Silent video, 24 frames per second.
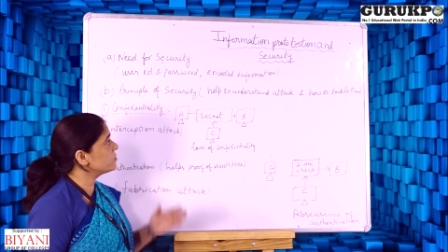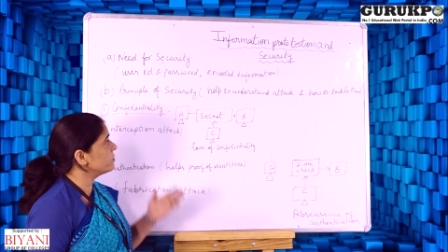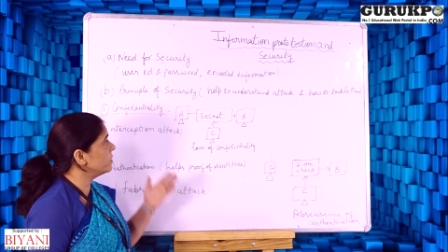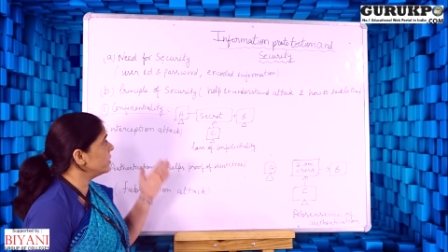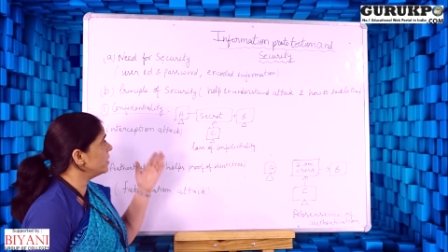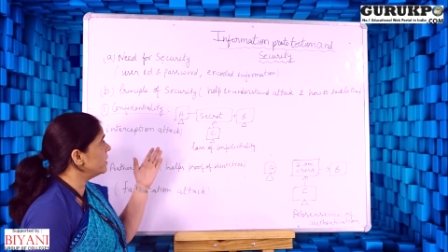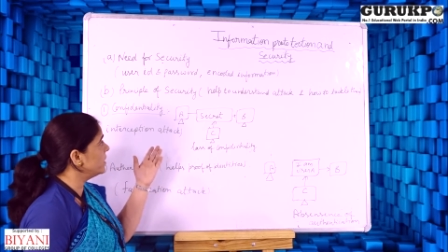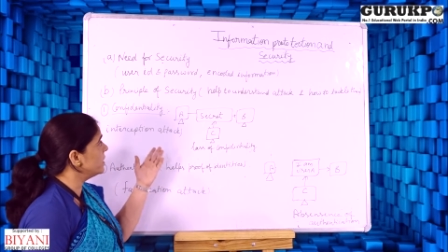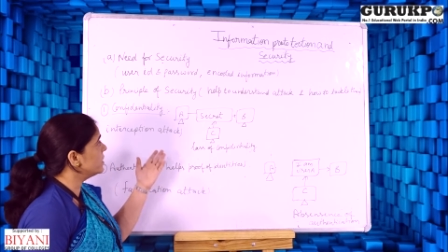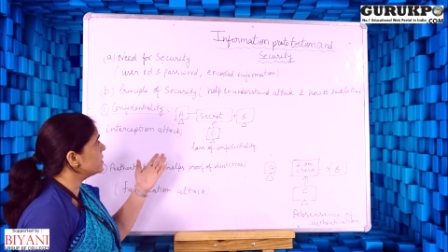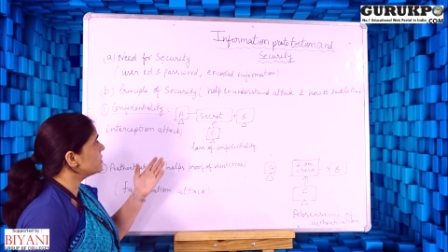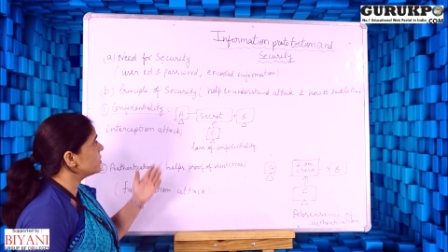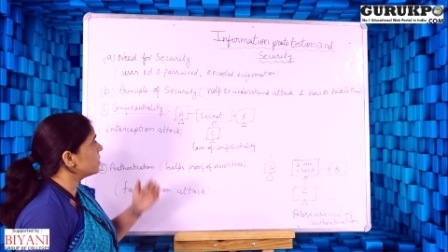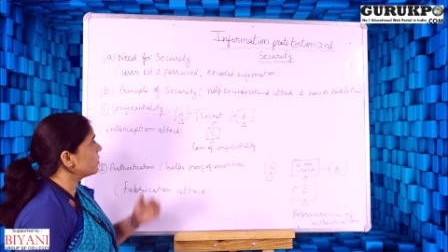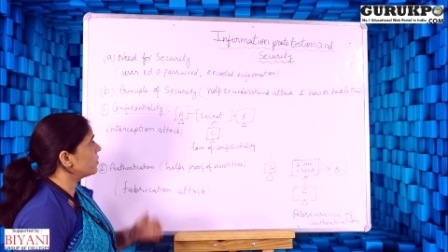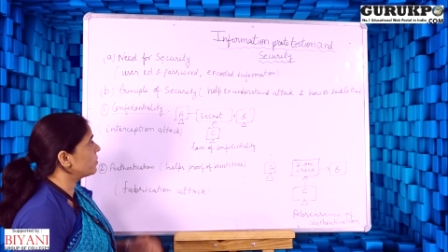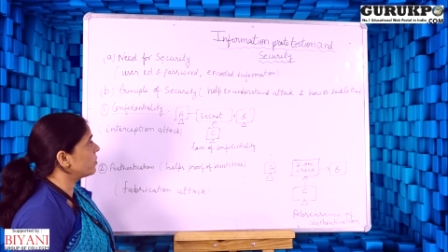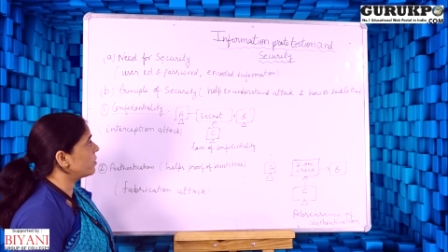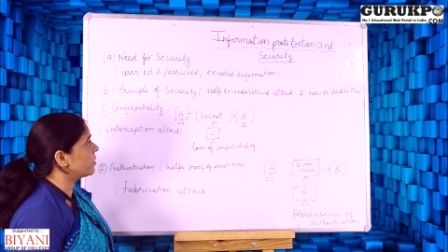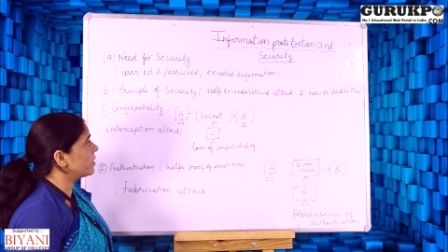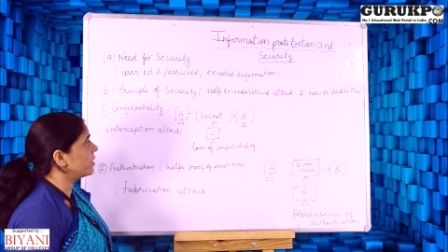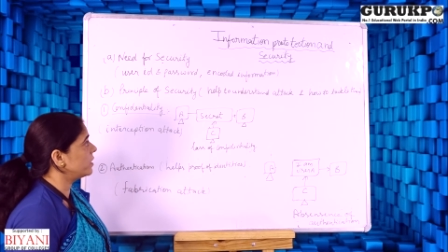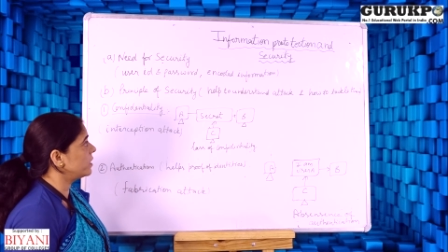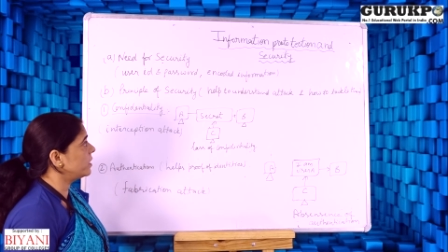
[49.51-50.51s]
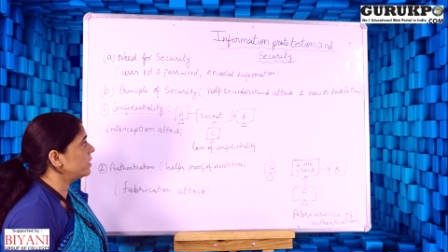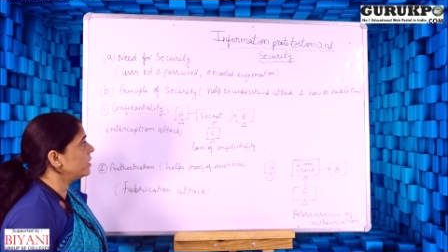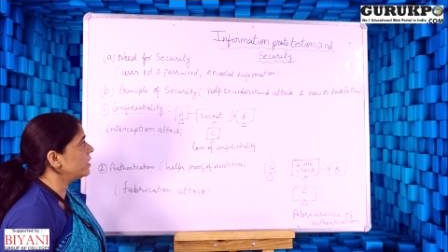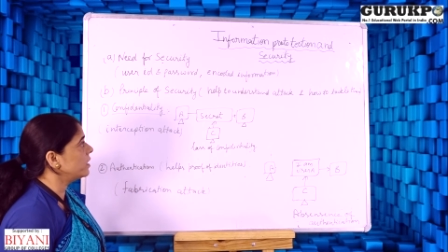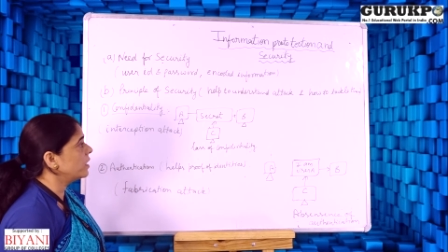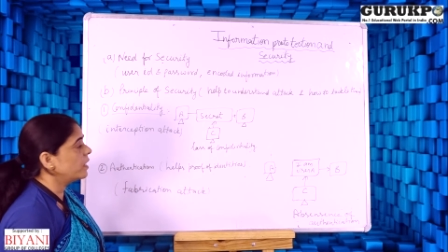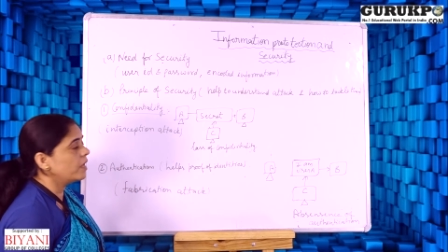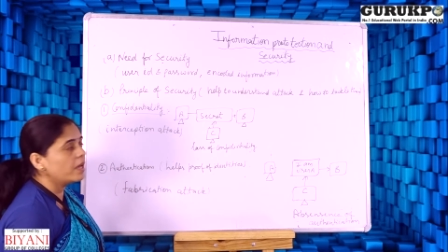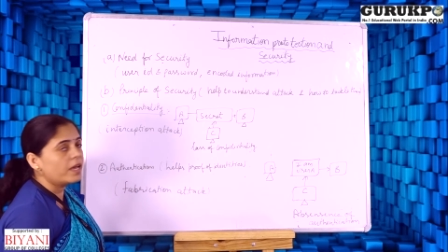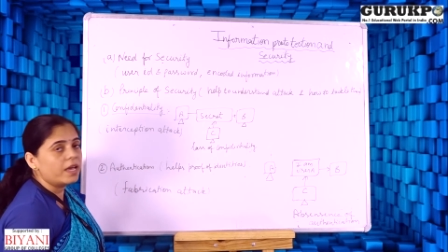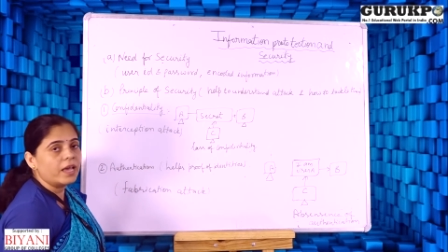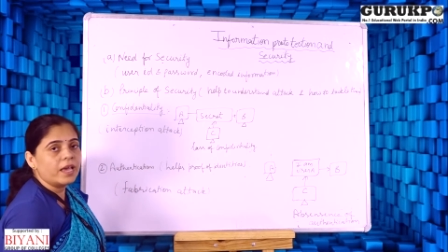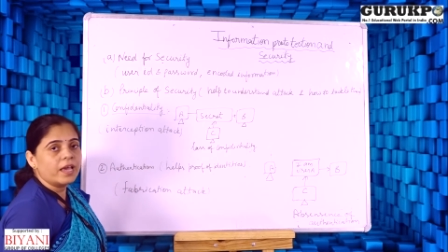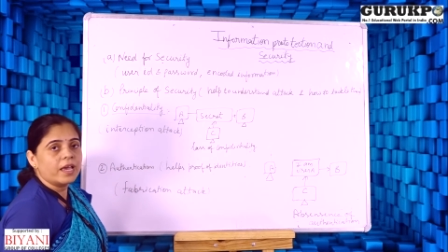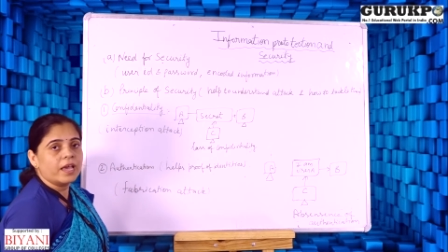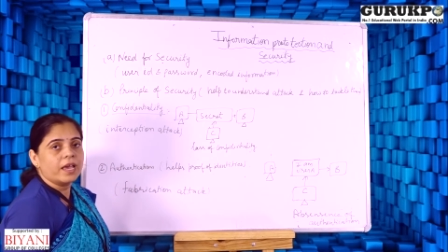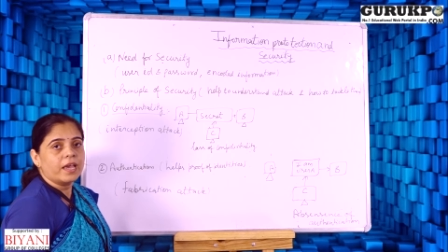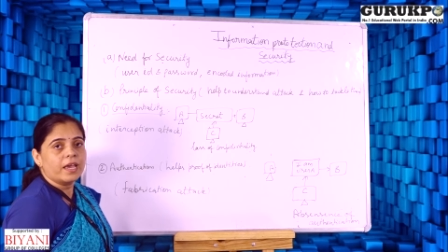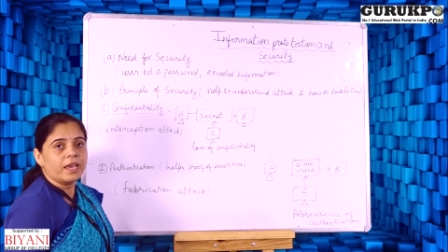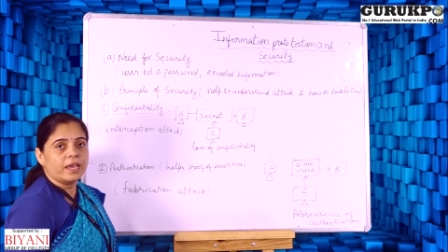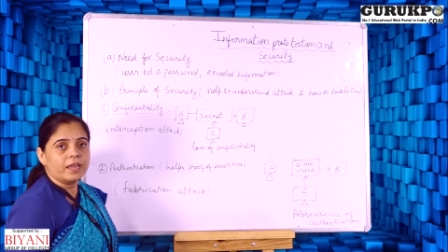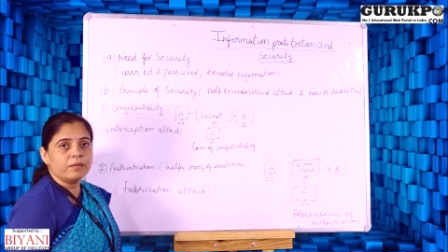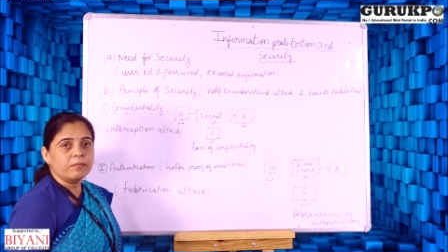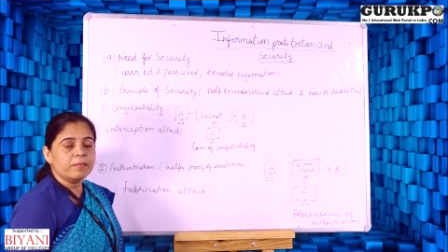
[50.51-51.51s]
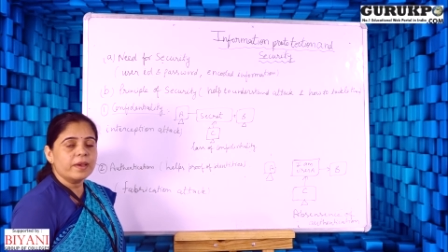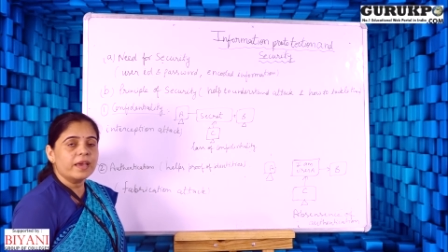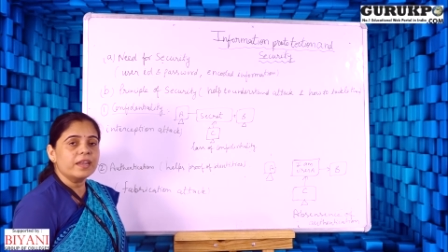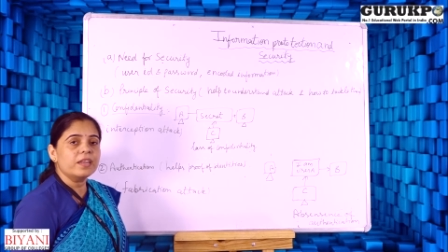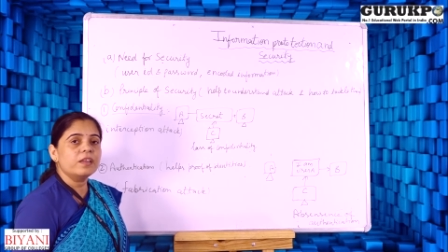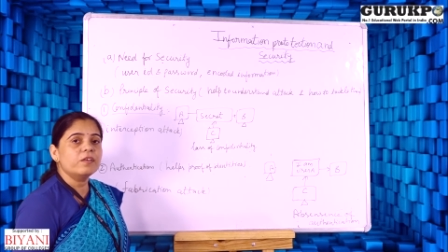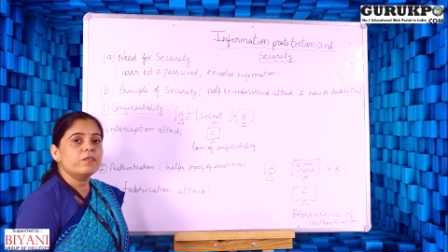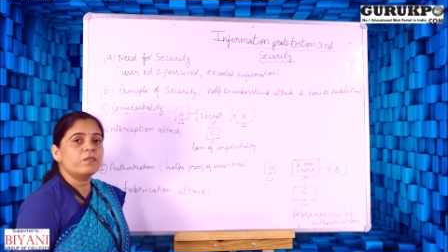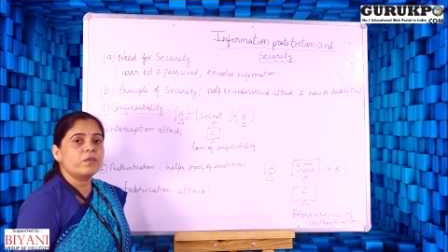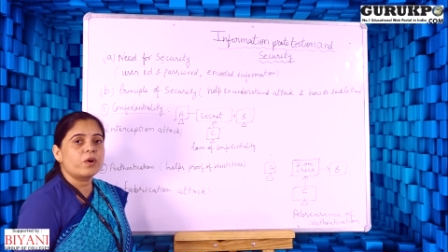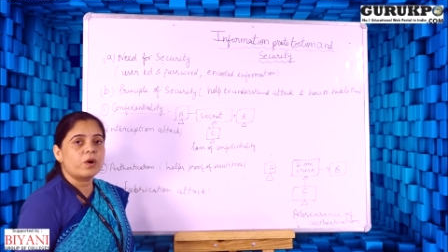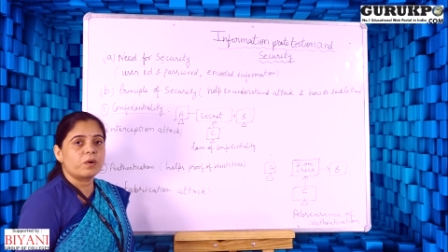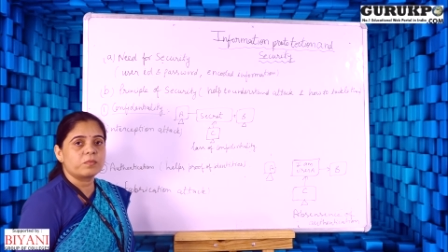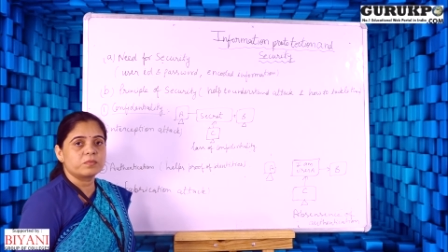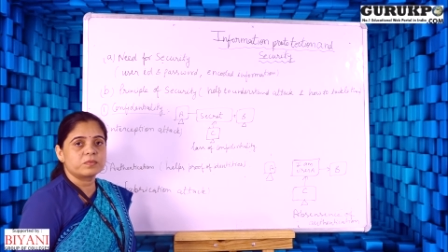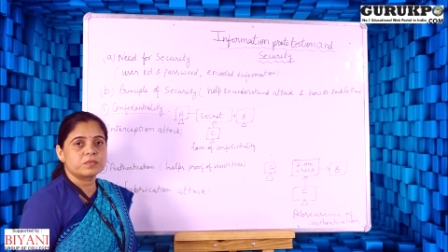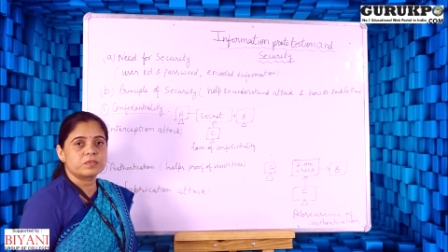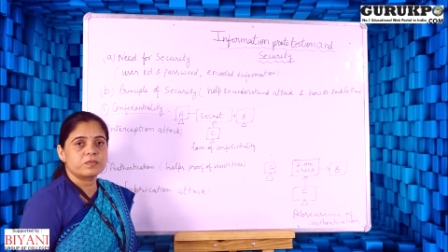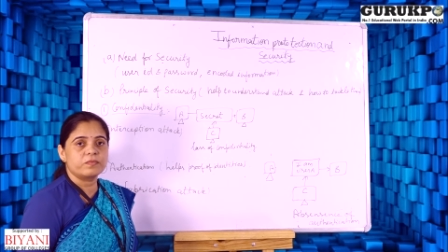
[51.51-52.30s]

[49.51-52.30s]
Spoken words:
we need security in many forms.